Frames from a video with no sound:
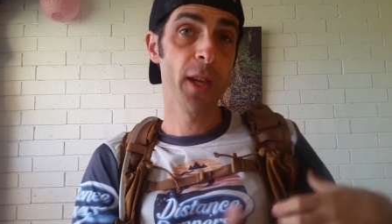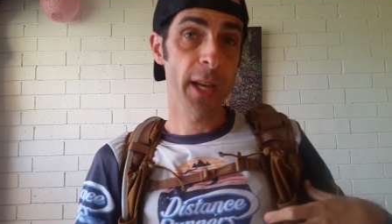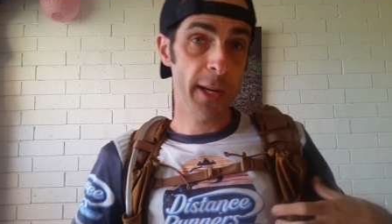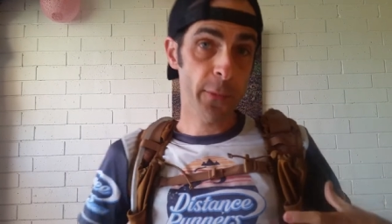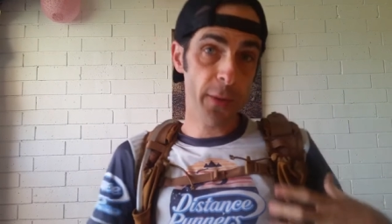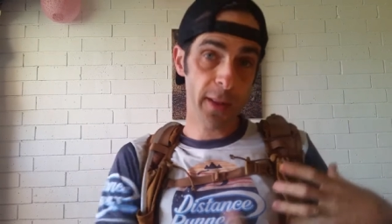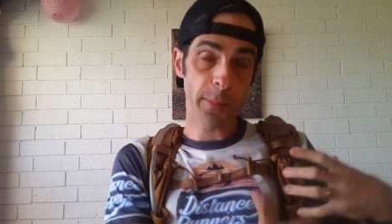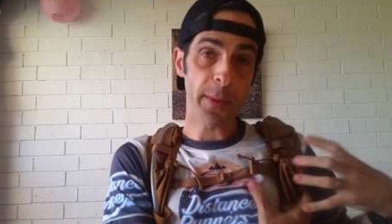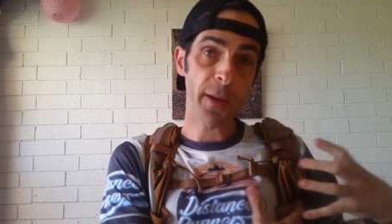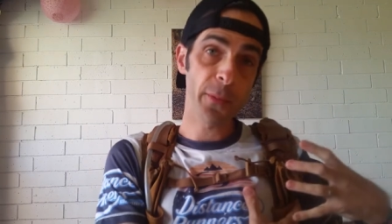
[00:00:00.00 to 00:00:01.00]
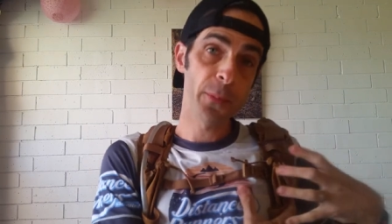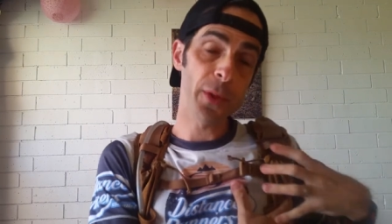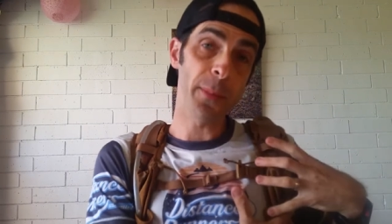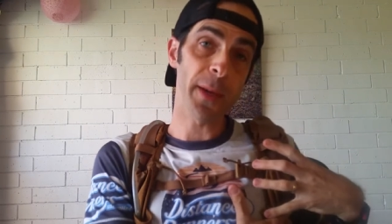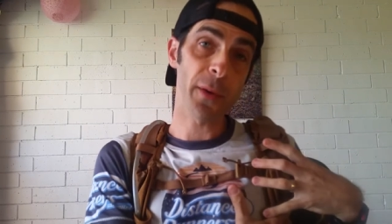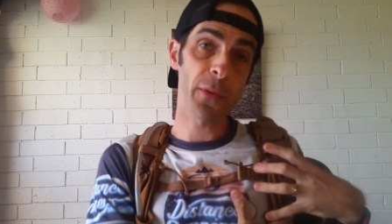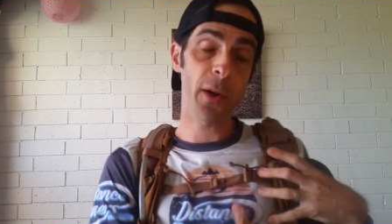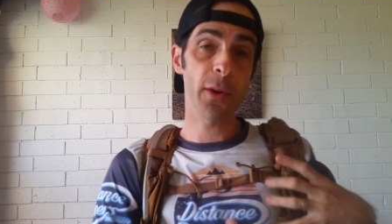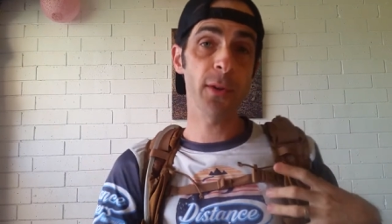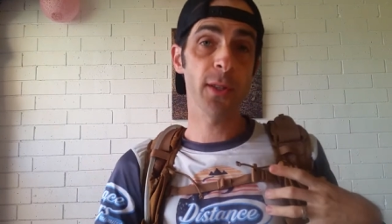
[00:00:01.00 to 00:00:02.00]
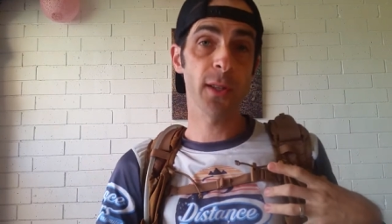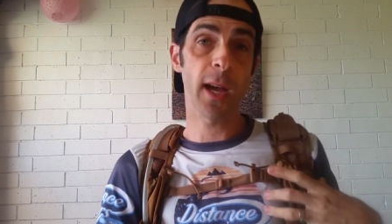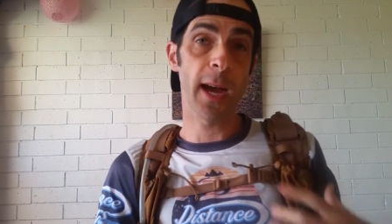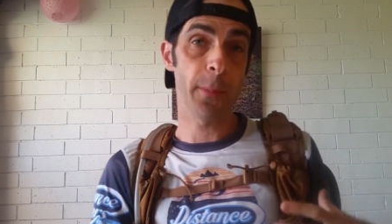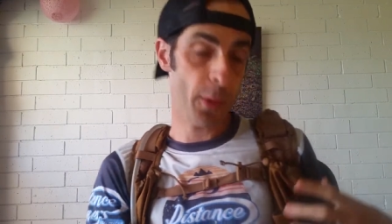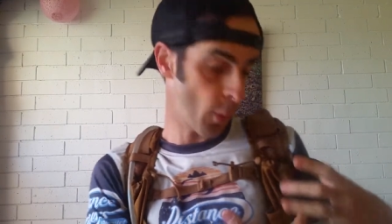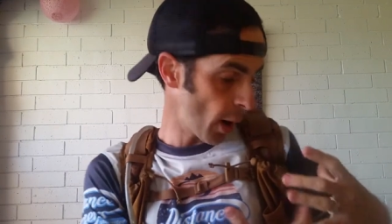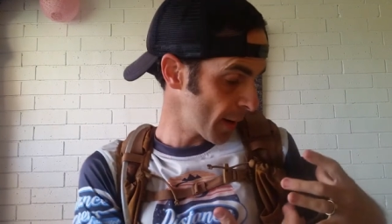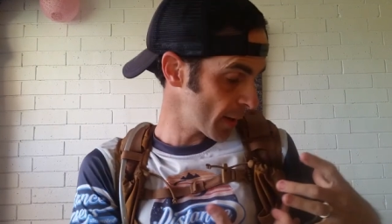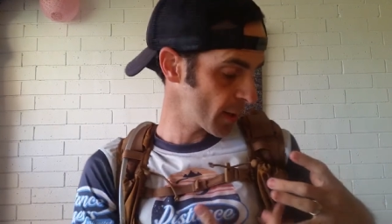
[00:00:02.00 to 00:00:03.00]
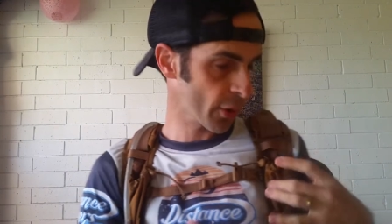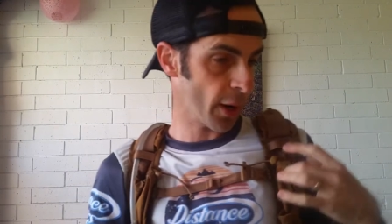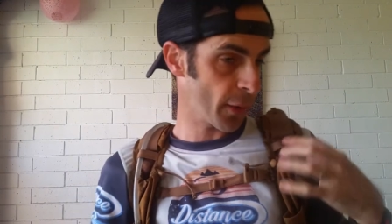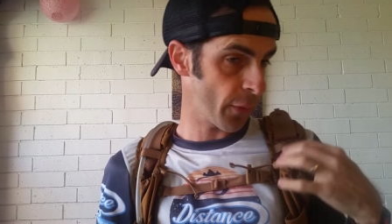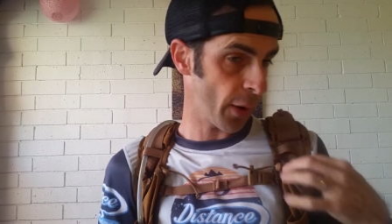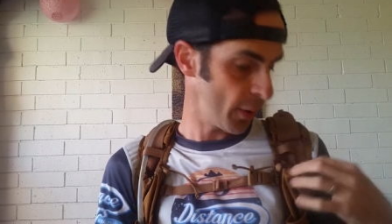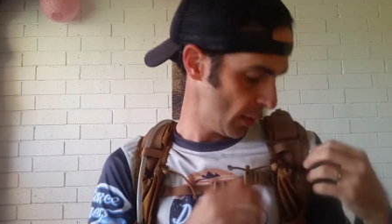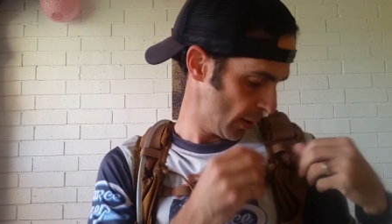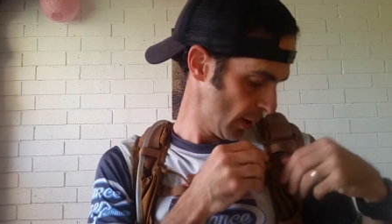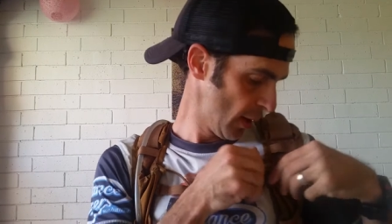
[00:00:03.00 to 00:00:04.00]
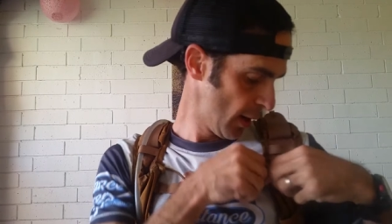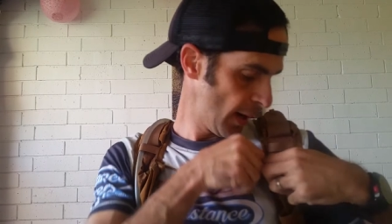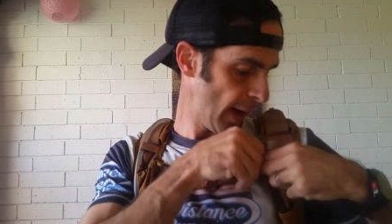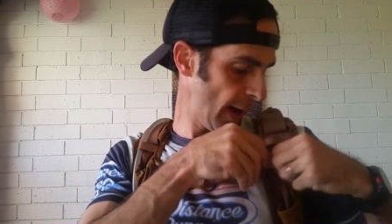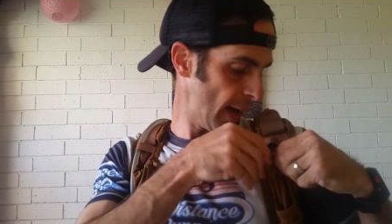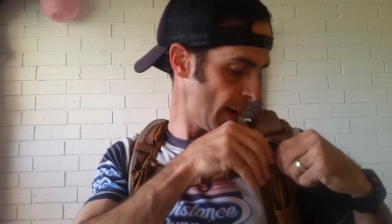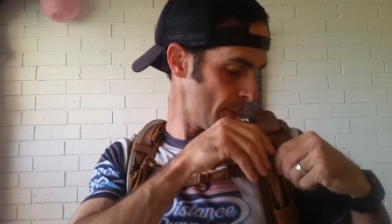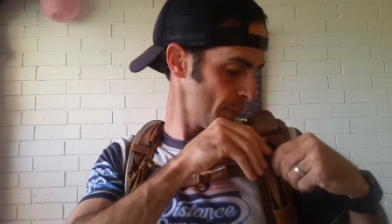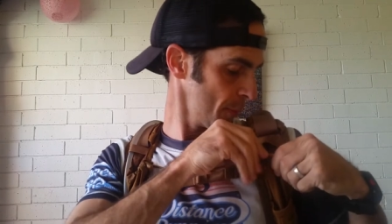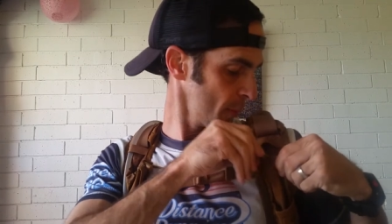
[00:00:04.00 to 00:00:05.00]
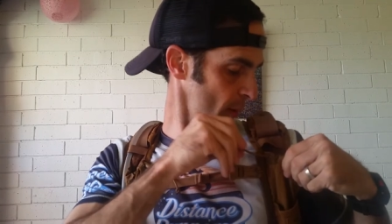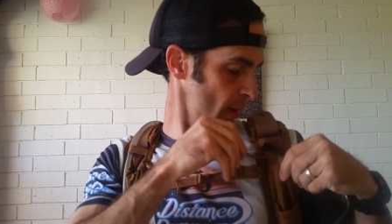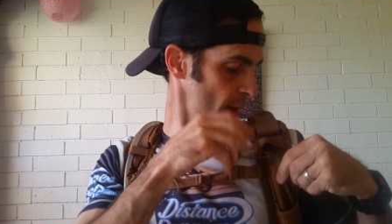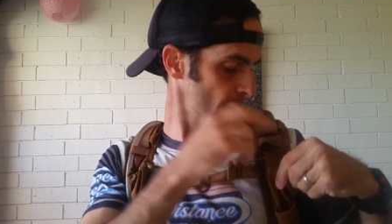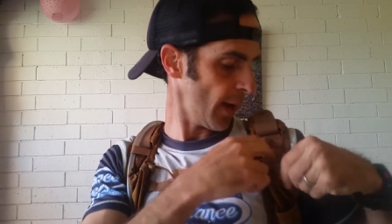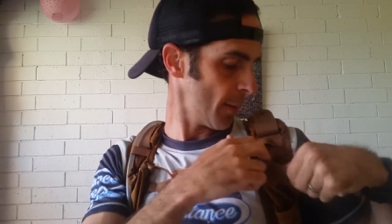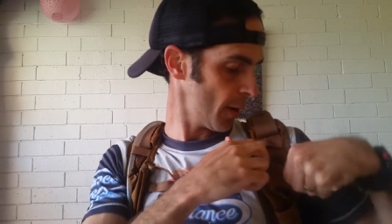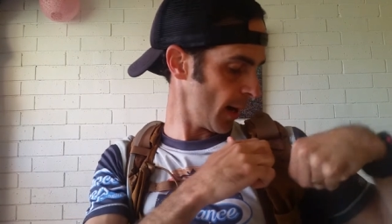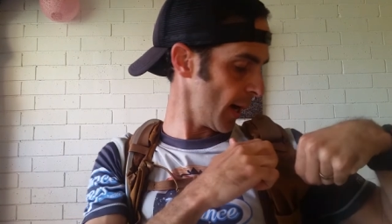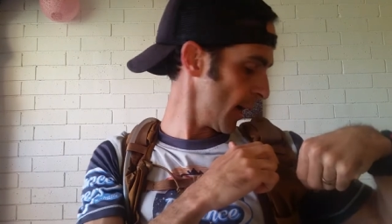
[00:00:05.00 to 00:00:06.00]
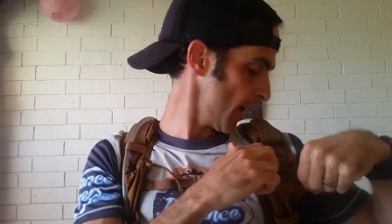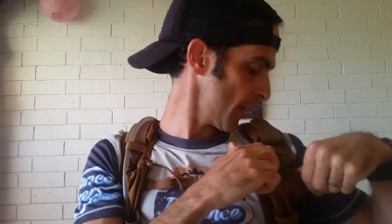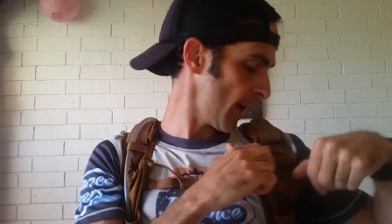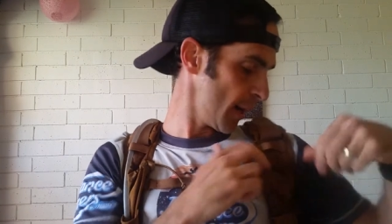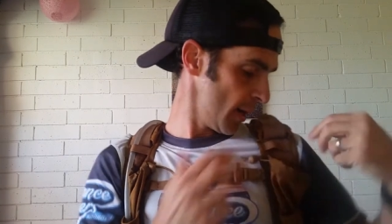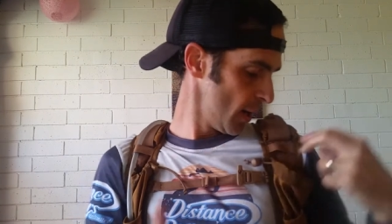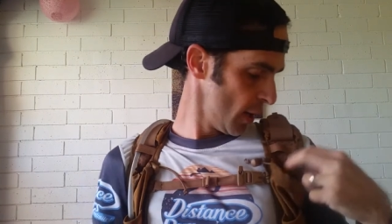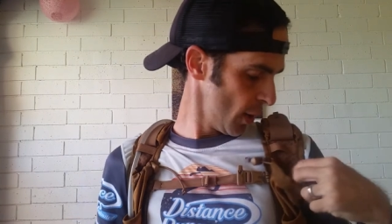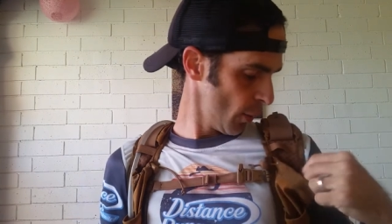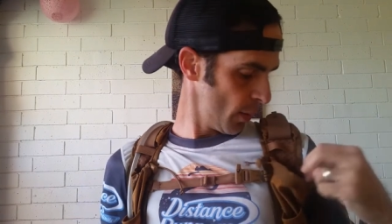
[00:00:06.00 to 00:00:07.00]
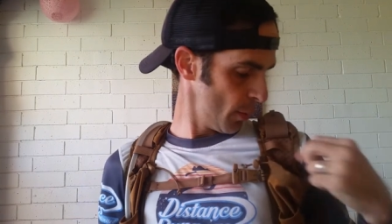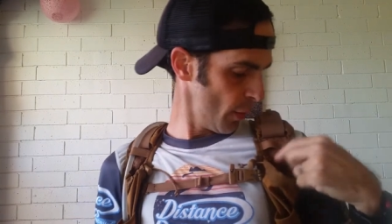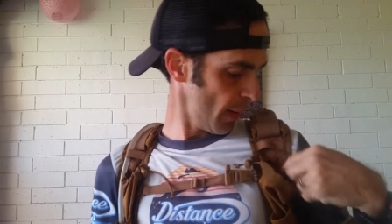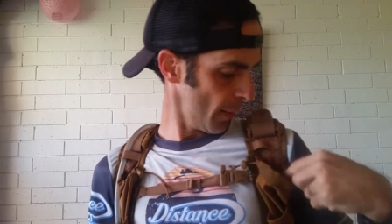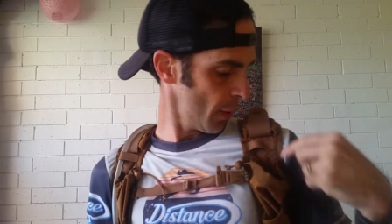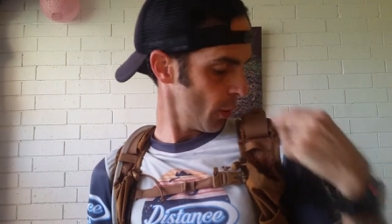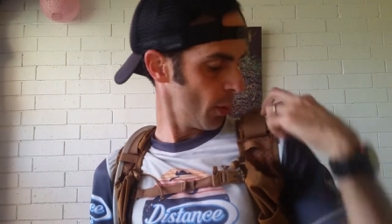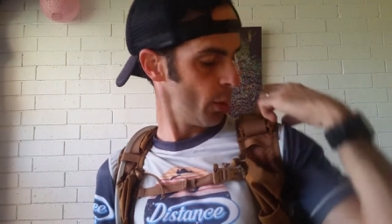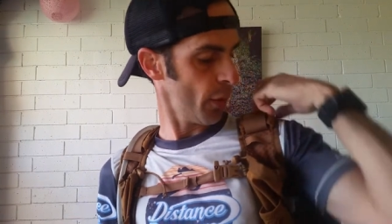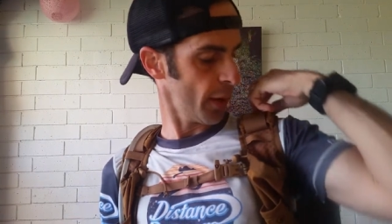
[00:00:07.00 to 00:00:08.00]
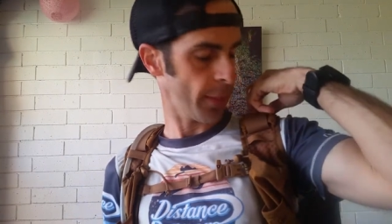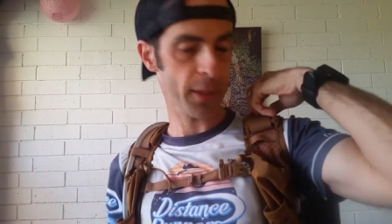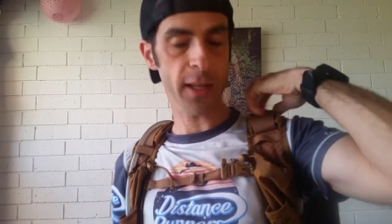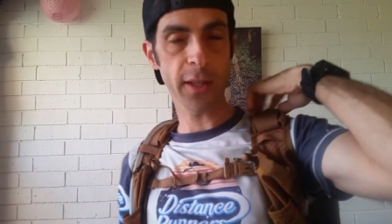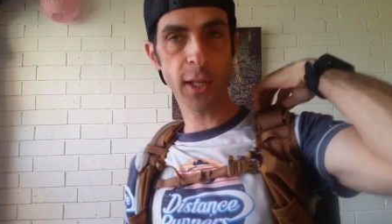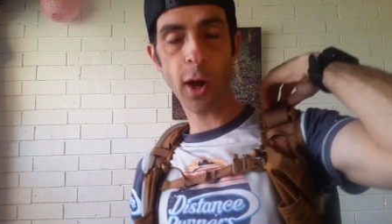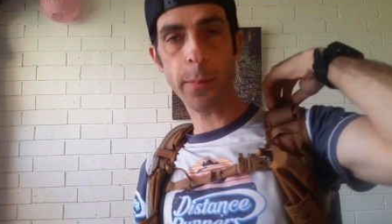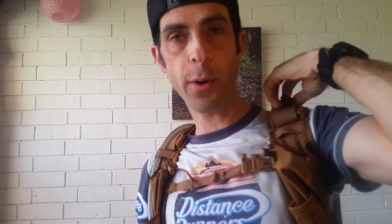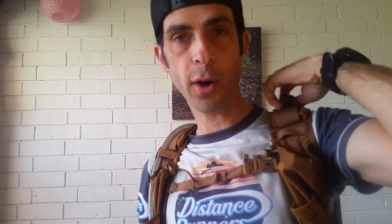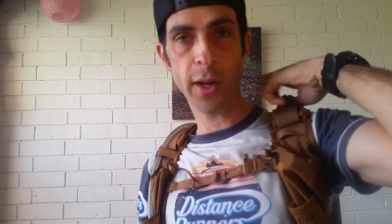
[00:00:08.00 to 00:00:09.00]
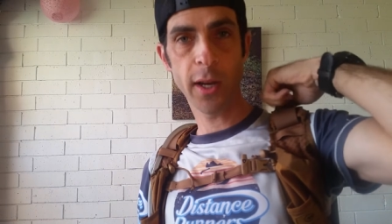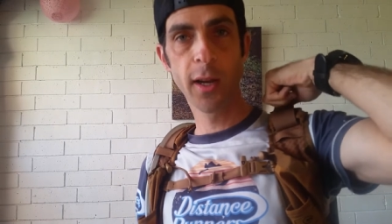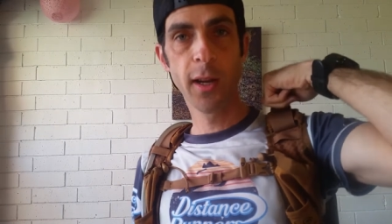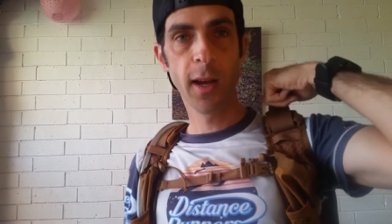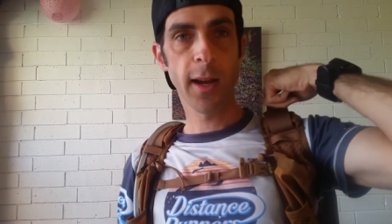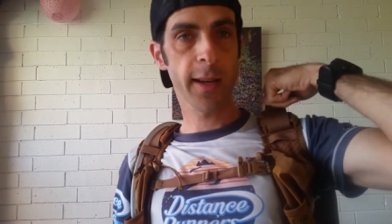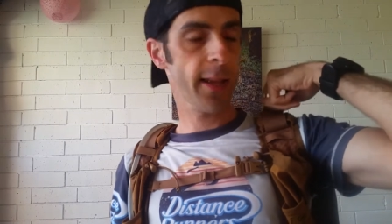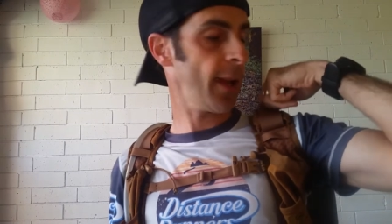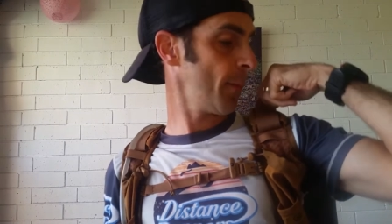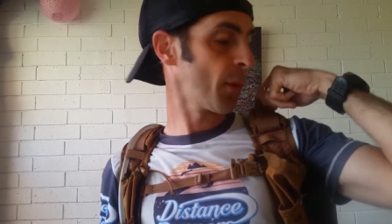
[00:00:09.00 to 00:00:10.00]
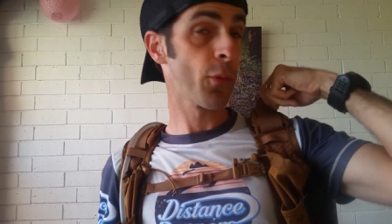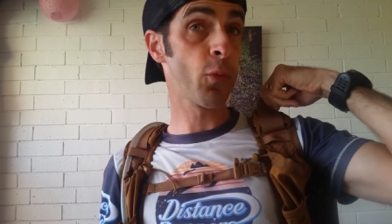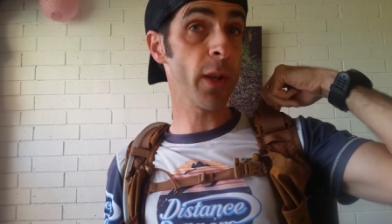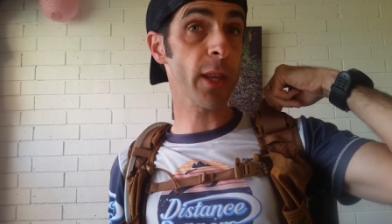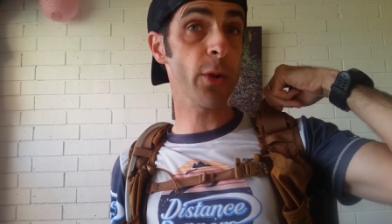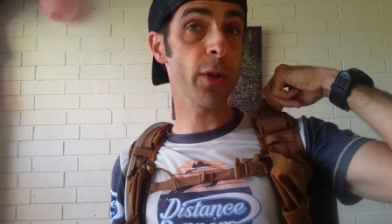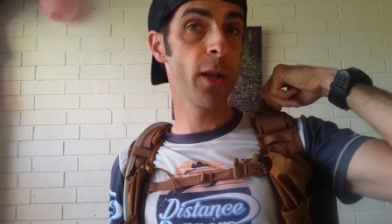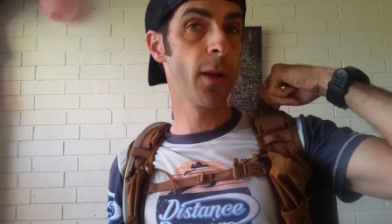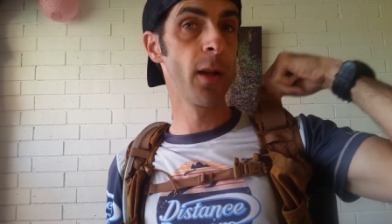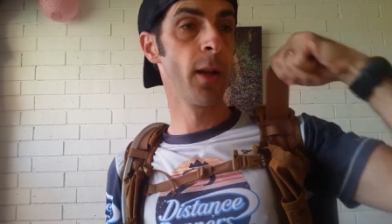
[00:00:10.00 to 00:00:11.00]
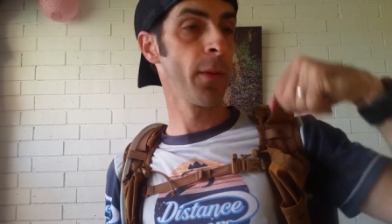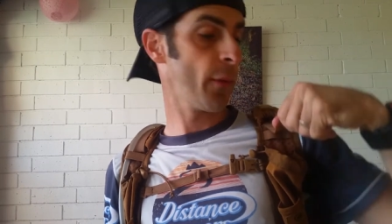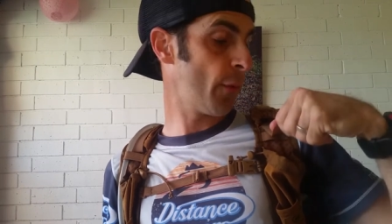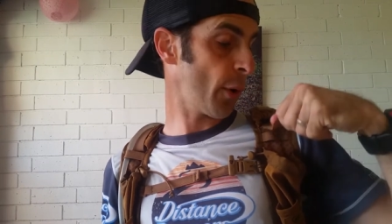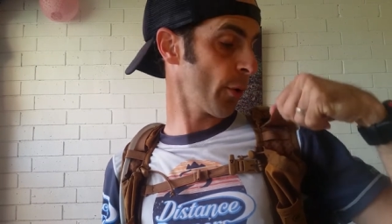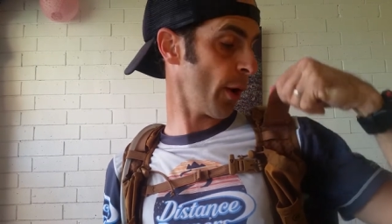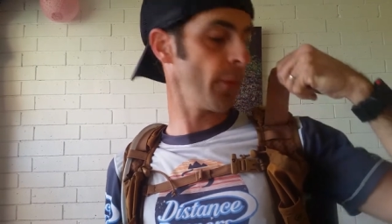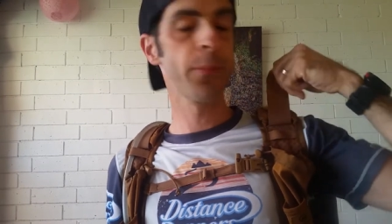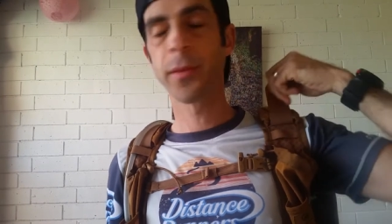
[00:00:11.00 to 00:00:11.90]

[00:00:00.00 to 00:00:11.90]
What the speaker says: It'll fit the bigger phones, the wider screen phones. And then we move on up to the top pocket. Okay, really good. Velcro.